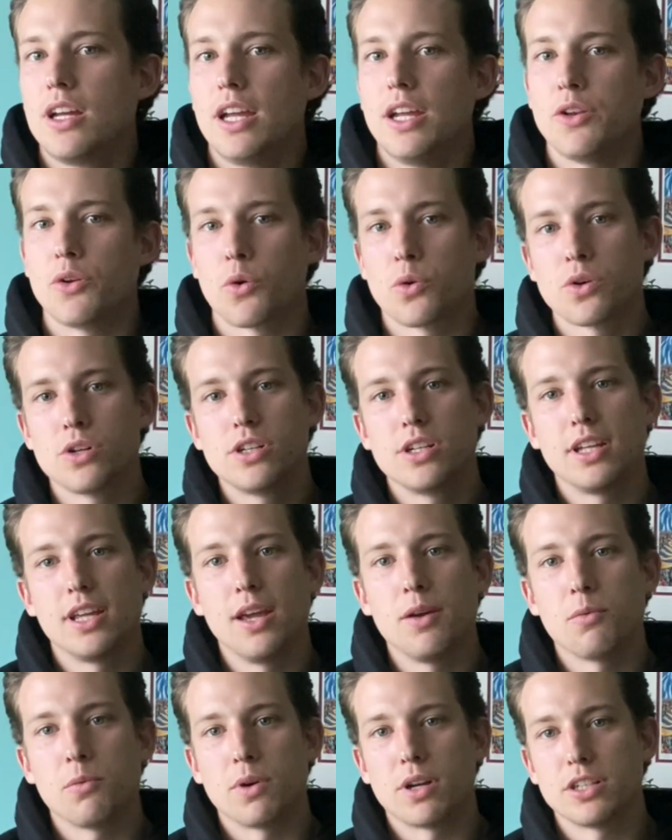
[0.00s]
in order to
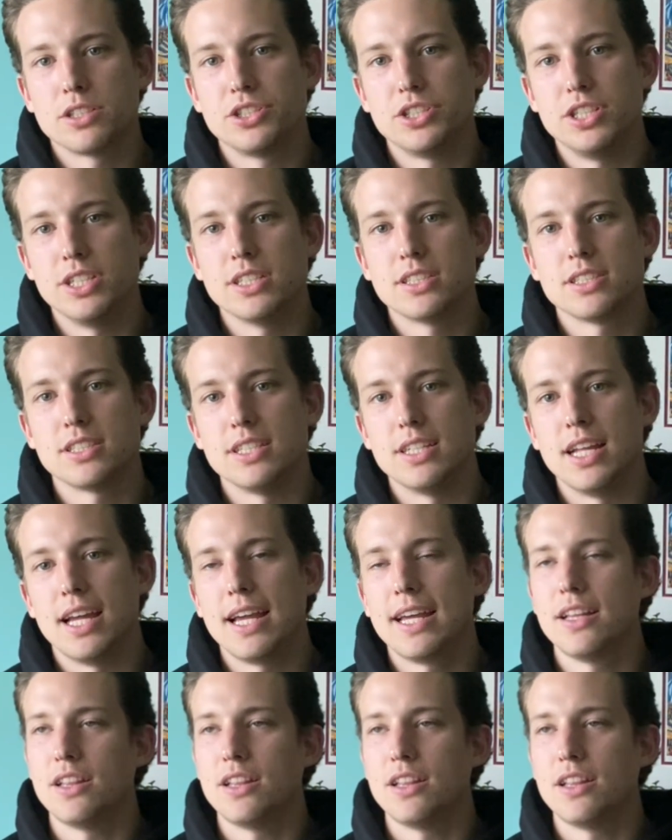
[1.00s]
get where she is today,